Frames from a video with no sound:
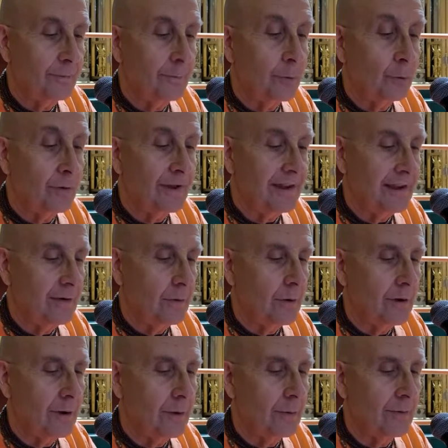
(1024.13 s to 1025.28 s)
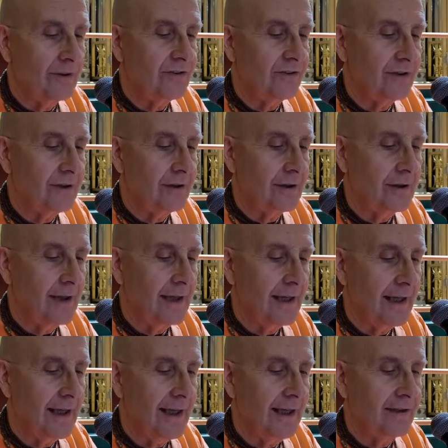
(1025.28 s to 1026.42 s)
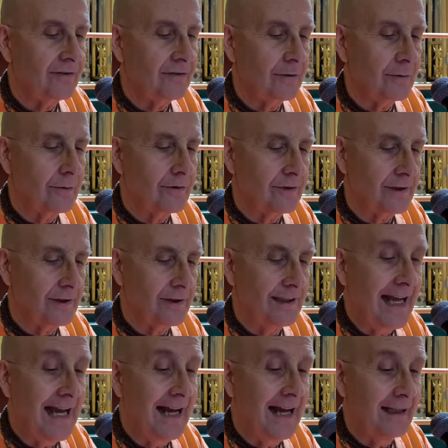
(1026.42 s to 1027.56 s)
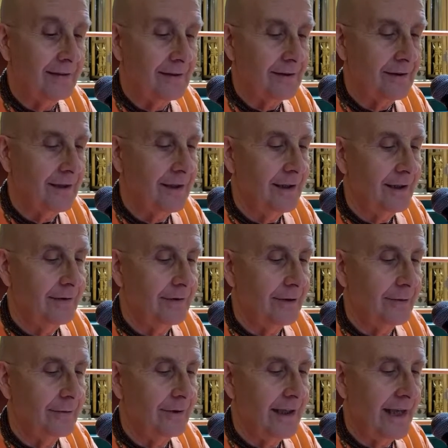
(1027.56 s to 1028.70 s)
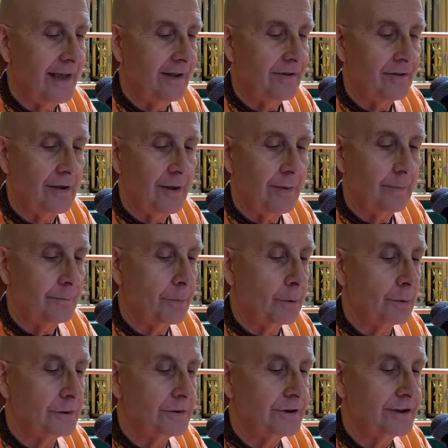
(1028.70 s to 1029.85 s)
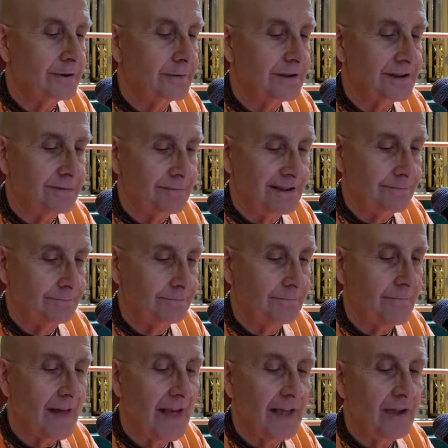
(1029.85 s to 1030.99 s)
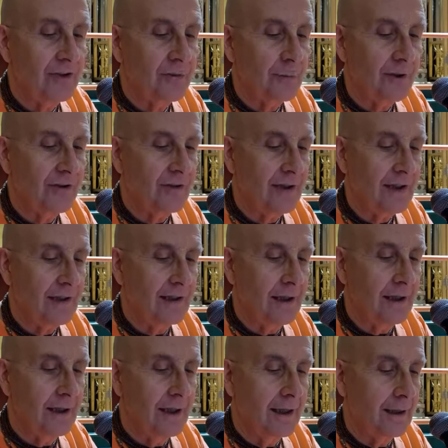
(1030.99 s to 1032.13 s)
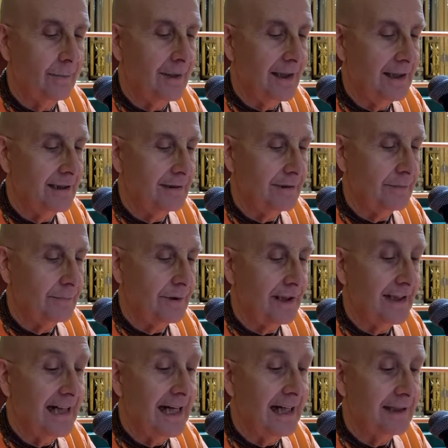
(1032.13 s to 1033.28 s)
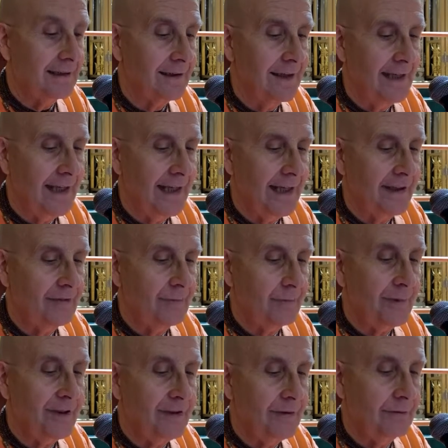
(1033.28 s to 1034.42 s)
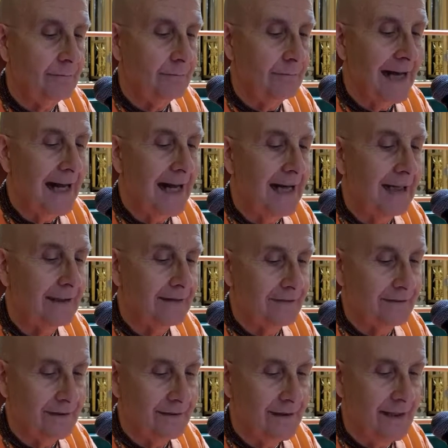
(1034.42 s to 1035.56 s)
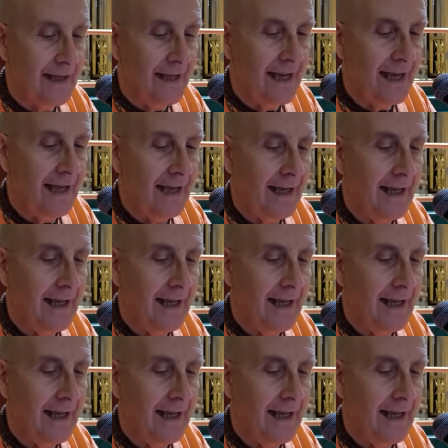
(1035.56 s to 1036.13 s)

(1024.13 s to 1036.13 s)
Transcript: Puri, or Orissa, as Lord Jagannath, known as Purushottama. He is present at Allahabad, Prayag, as Bindu Madhava.